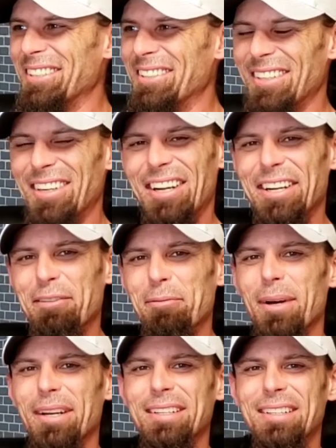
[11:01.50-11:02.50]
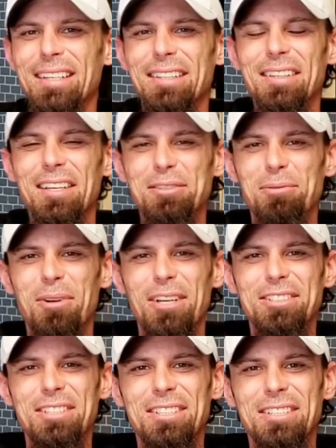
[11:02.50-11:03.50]
So, all right, everybody. Thanks for
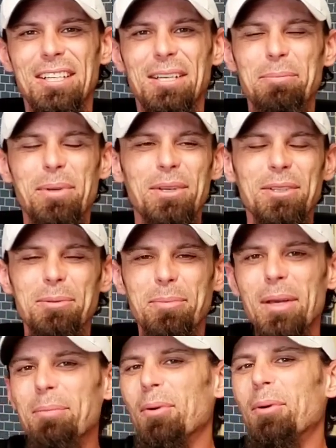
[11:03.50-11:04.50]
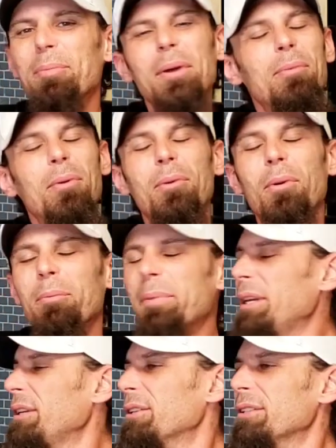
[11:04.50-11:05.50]
watching. Be good to people. People will
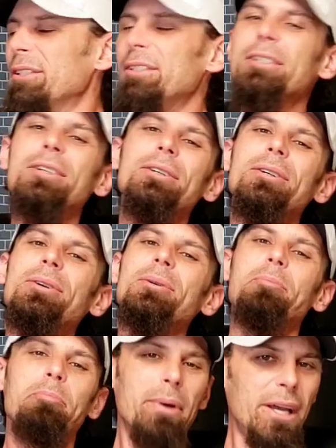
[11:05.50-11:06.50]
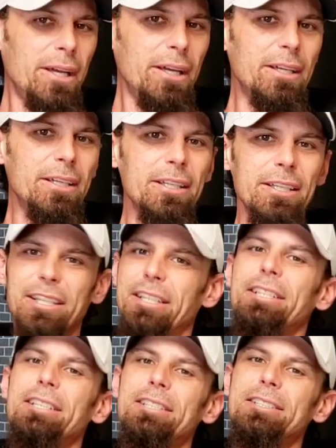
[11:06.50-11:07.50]
be good to you. Ben
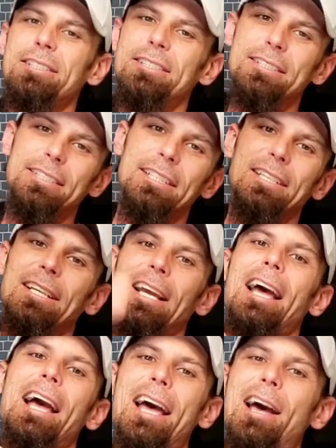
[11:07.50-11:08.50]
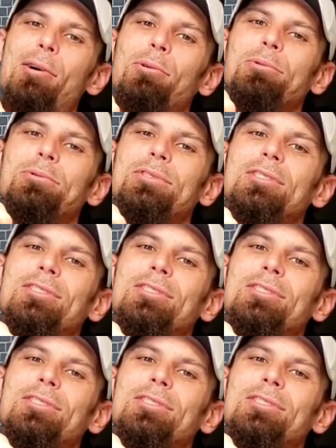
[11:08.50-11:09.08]
is out.